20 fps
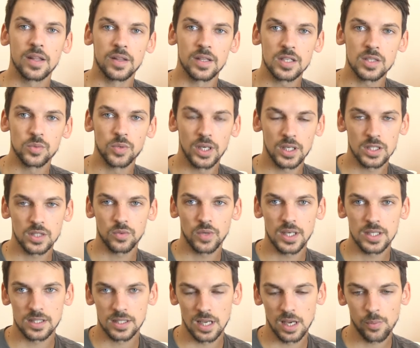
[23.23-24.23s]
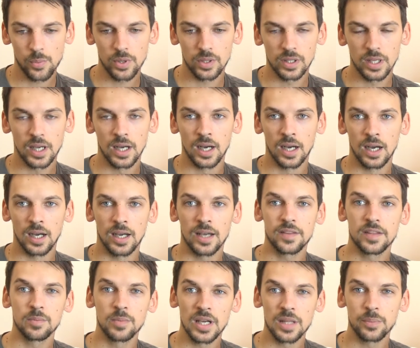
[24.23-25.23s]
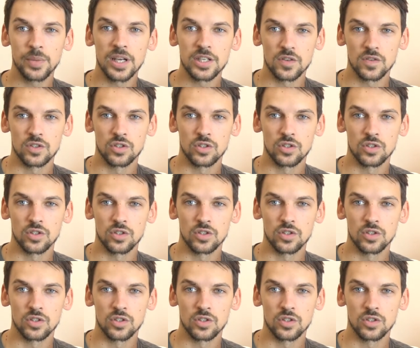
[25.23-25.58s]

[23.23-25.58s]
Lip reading: This one is quite simple. At the main page